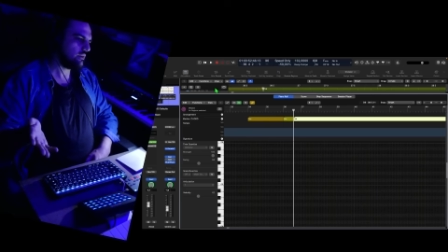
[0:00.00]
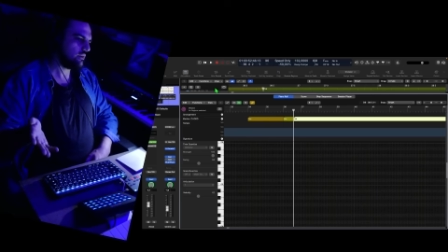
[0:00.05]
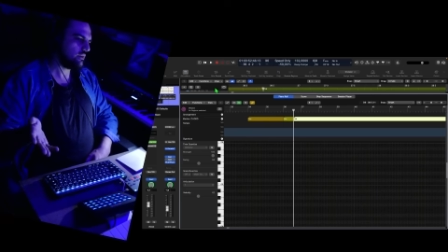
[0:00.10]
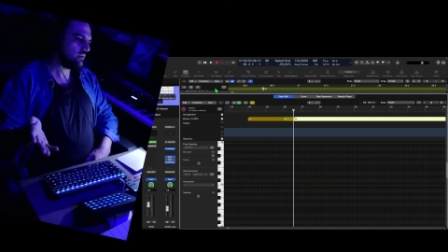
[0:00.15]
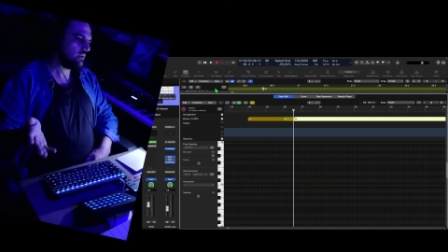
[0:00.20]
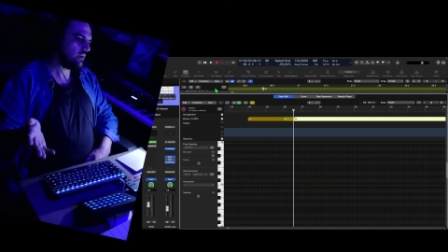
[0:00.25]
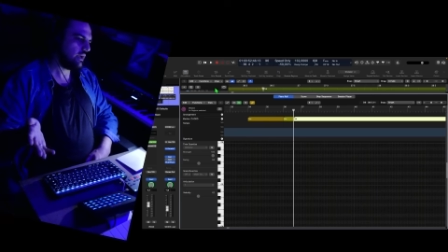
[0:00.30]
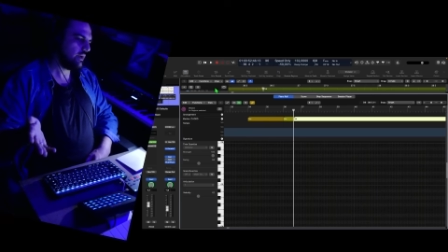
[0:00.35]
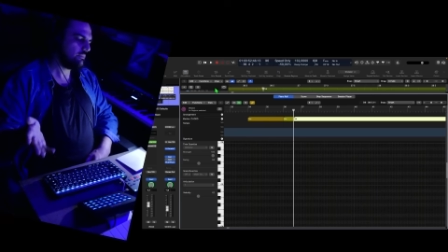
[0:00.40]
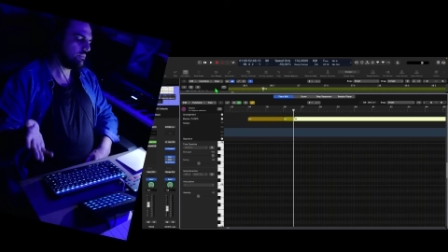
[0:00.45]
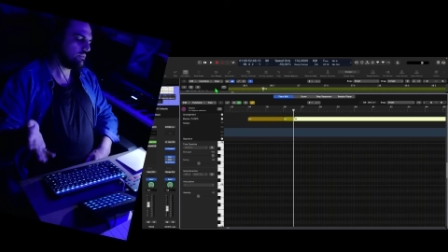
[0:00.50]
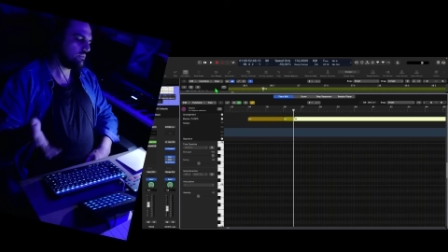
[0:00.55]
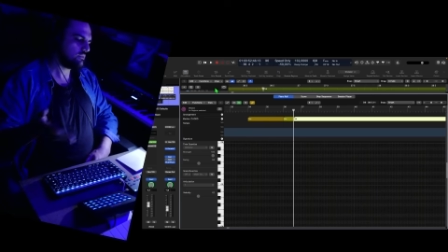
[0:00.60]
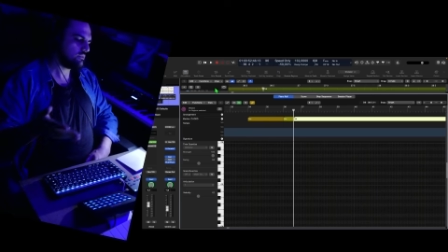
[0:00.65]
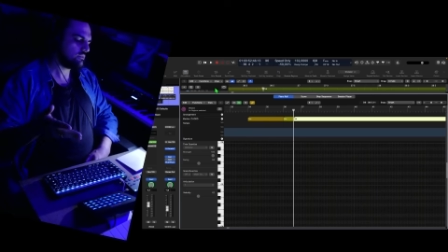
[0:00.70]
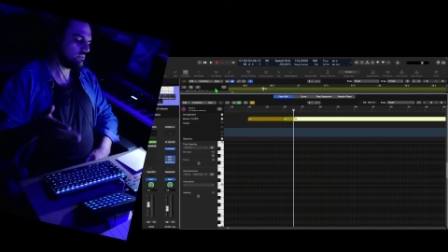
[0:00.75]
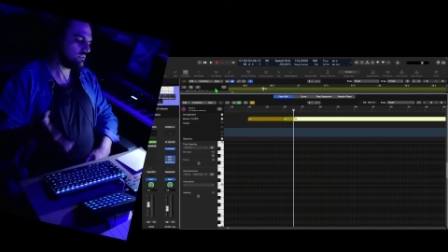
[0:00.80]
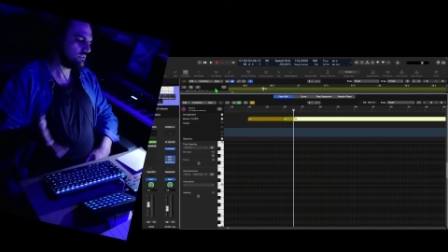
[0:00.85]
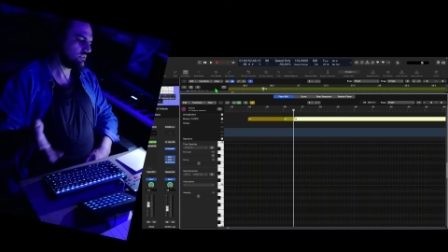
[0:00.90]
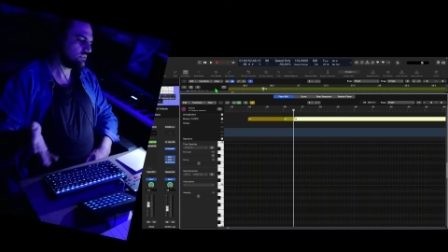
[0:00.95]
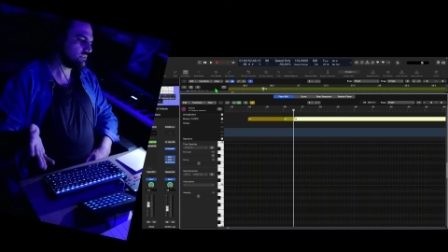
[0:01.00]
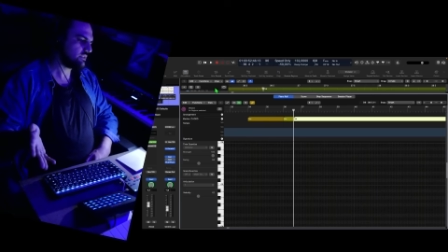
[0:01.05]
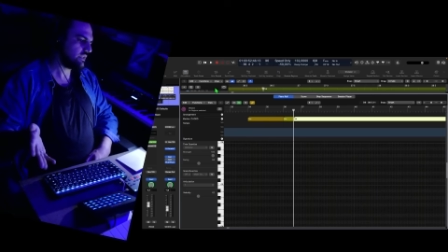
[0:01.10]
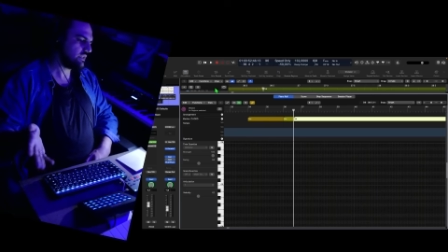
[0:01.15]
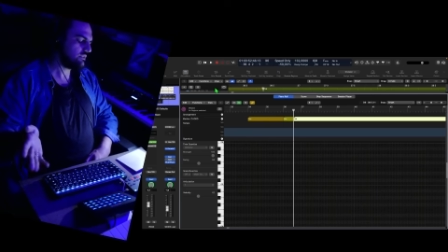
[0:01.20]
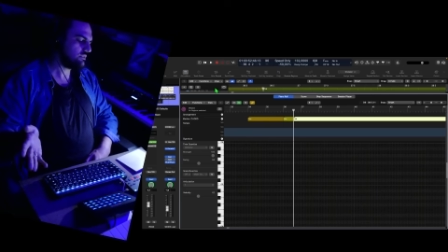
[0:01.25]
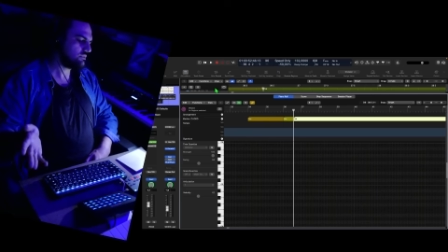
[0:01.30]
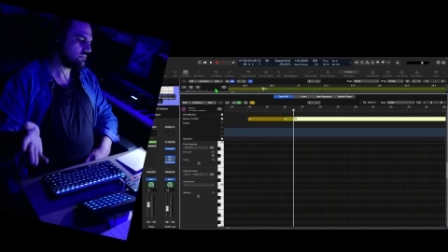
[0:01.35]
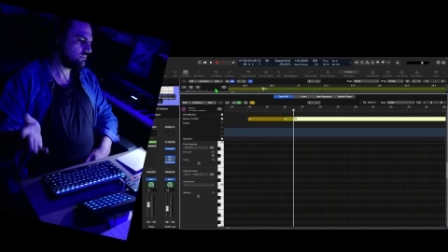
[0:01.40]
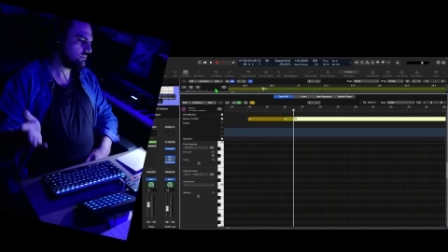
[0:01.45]
Apple
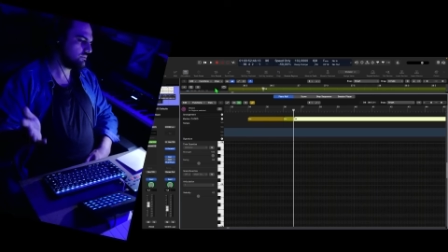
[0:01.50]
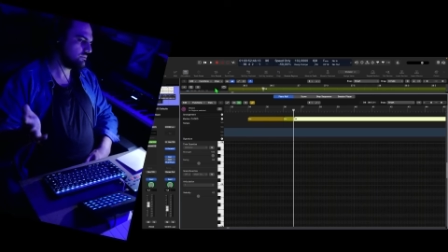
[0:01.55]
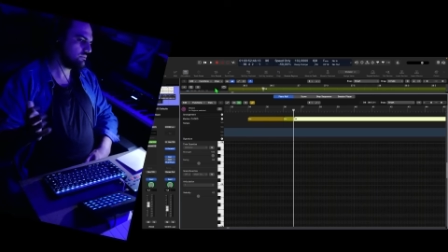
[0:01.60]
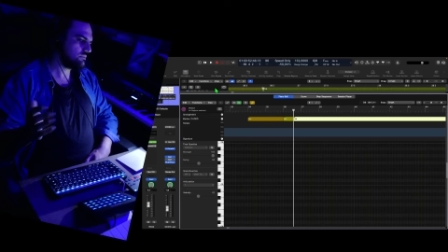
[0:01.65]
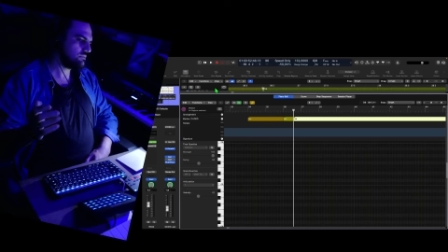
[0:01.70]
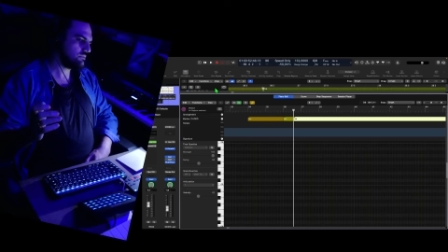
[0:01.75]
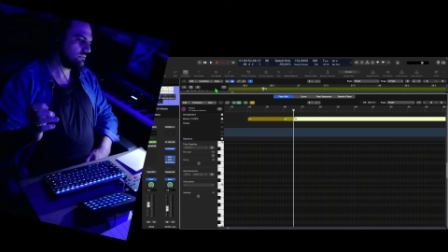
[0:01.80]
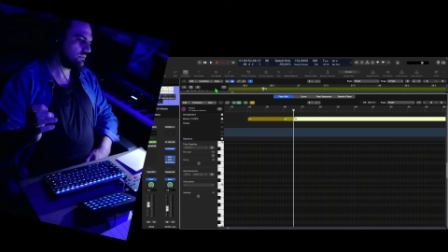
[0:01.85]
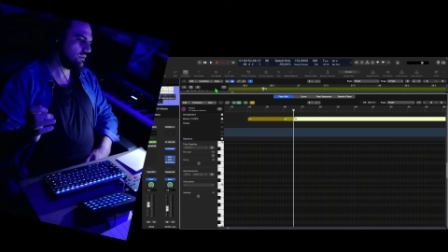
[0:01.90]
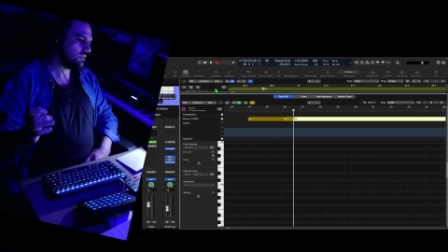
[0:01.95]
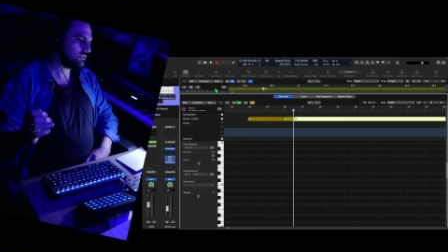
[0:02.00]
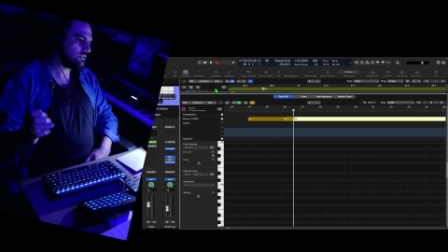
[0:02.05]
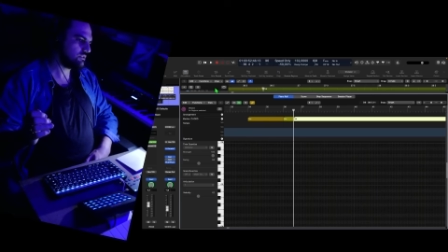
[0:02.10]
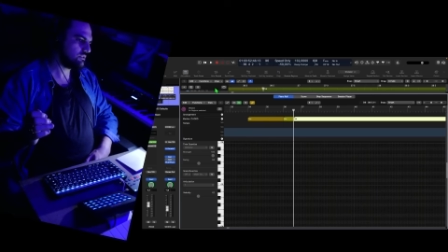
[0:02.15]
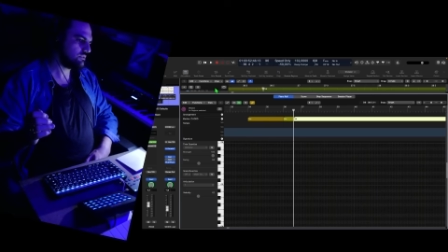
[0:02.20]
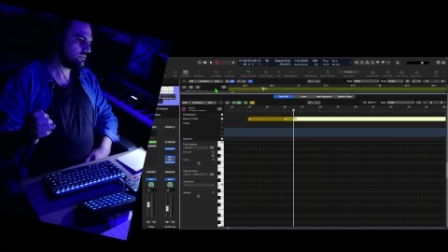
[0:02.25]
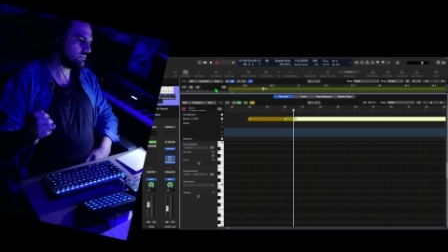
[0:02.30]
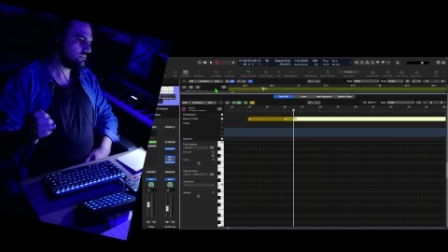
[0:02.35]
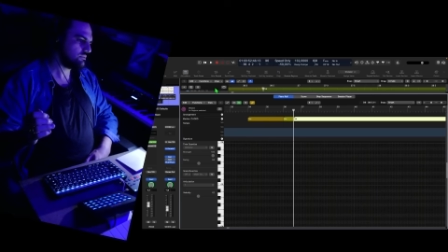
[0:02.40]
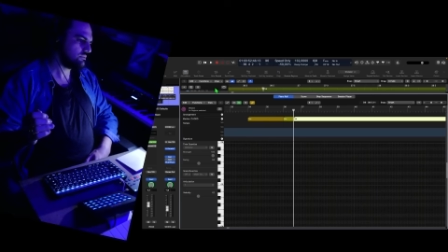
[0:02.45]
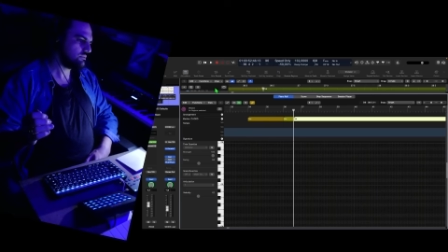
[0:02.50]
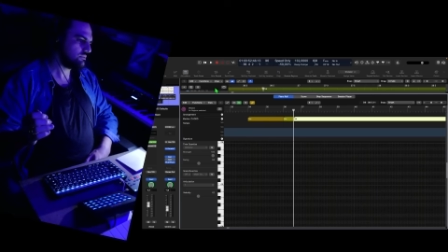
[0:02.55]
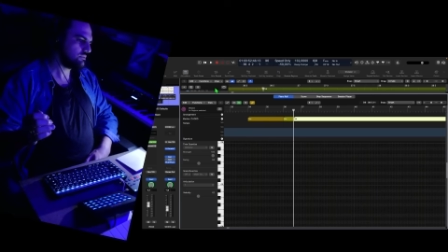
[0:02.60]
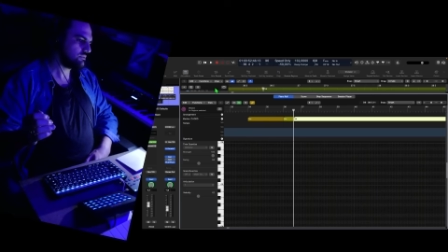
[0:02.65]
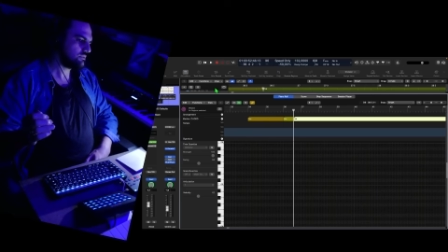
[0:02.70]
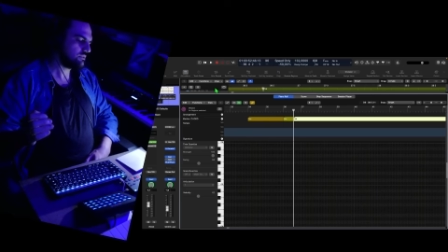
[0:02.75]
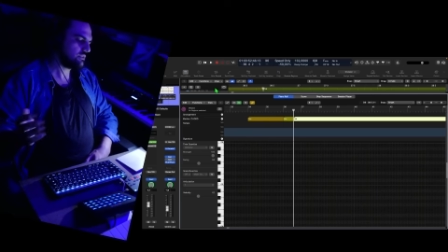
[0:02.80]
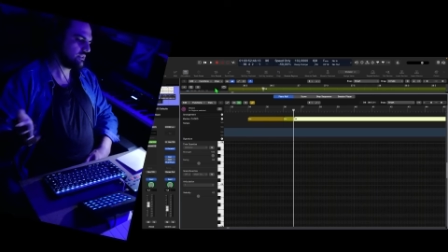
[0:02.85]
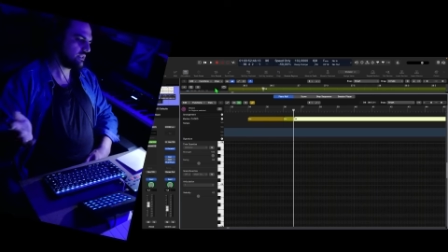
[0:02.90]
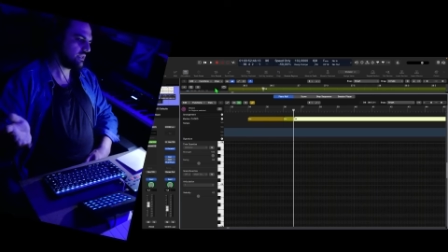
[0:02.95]
send to Logic to
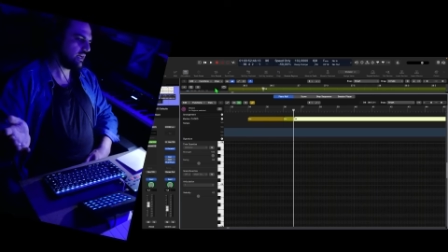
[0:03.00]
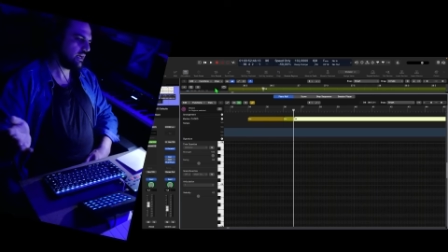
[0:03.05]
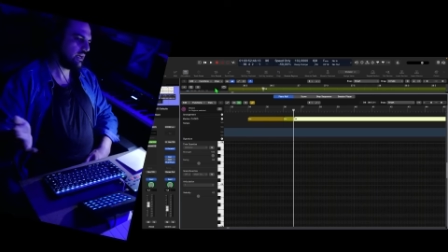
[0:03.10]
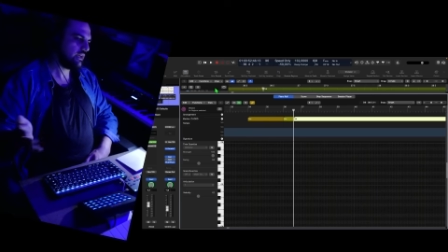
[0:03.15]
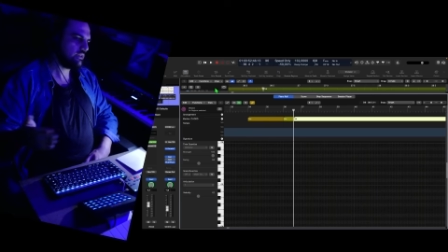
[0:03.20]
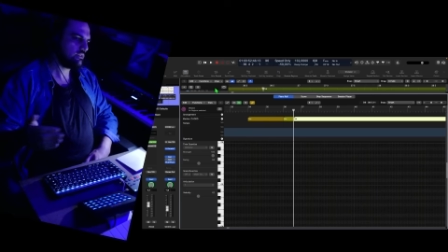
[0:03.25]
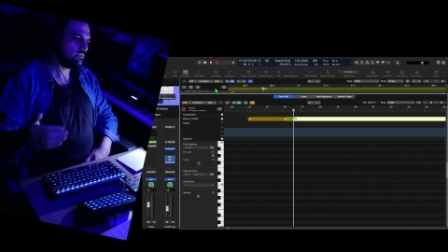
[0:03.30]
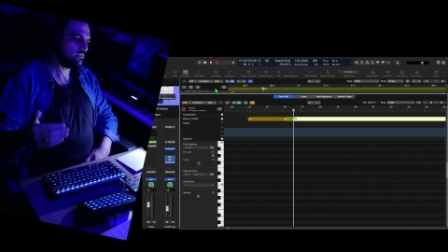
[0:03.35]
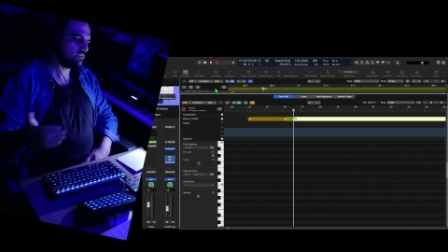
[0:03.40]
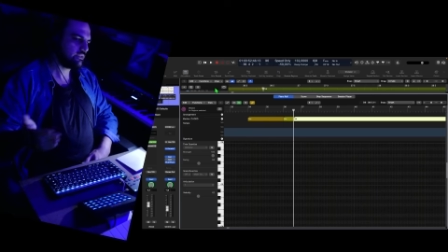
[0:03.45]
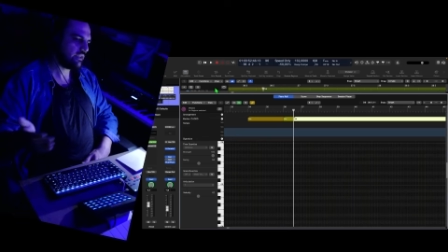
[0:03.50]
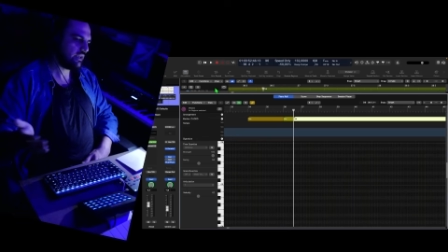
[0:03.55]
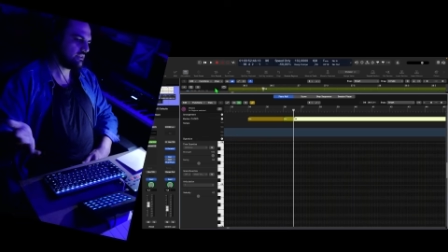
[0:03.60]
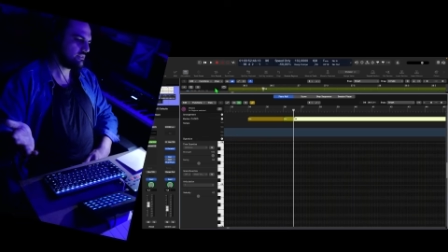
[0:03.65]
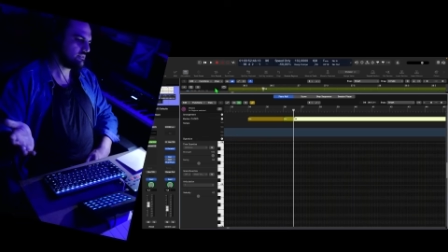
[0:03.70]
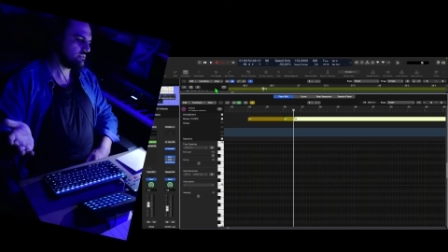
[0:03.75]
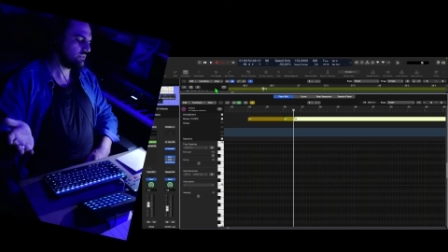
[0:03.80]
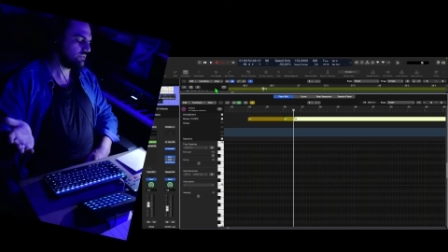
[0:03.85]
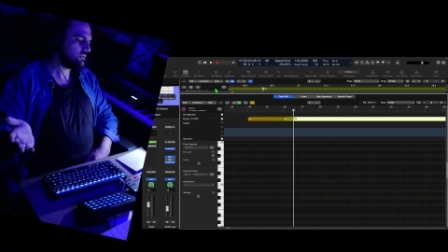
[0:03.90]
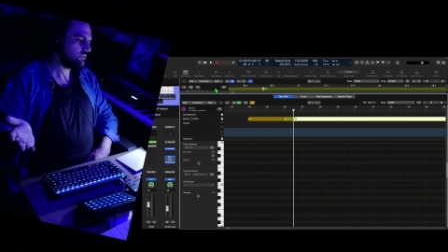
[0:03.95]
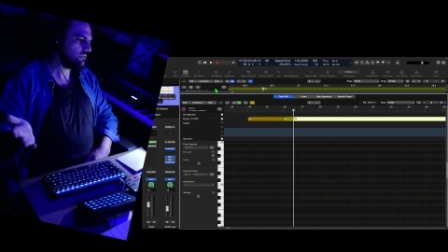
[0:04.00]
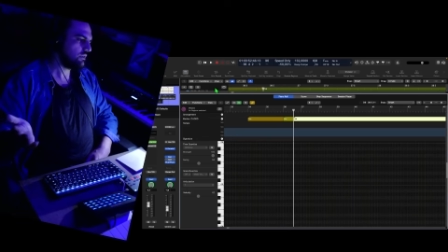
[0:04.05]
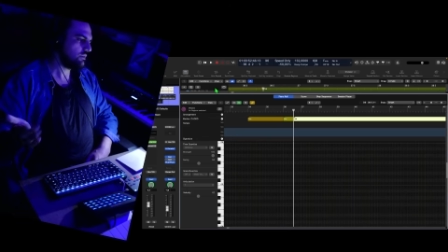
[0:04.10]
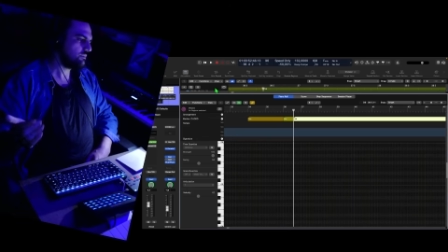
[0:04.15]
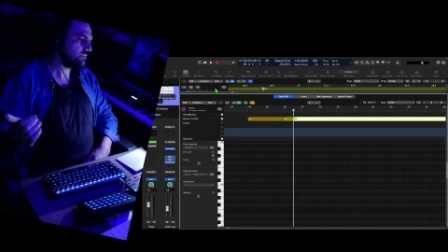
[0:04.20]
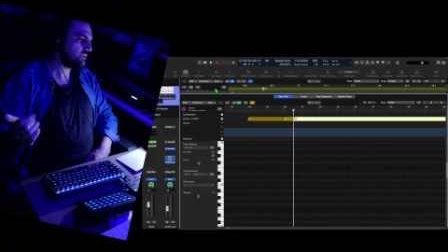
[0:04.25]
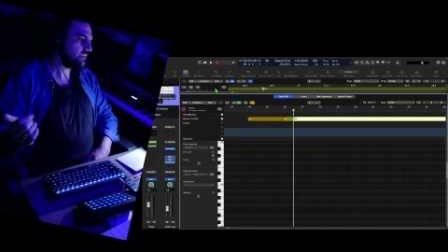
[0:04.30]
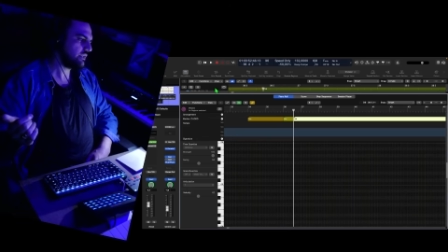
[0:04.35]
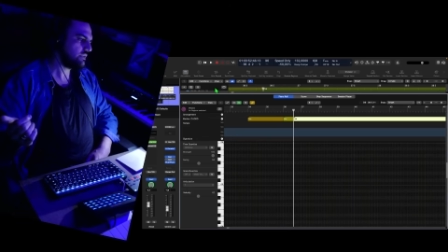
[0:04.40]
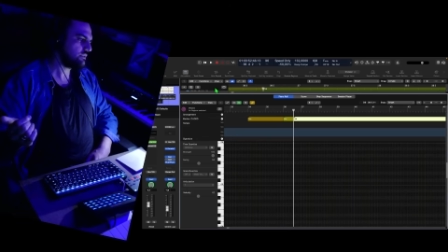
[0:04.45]
the guy to test the new
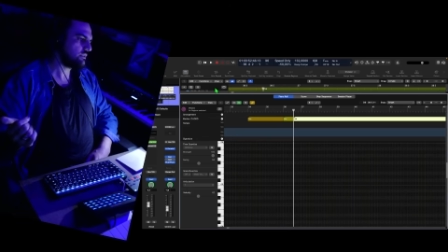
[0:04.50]
update?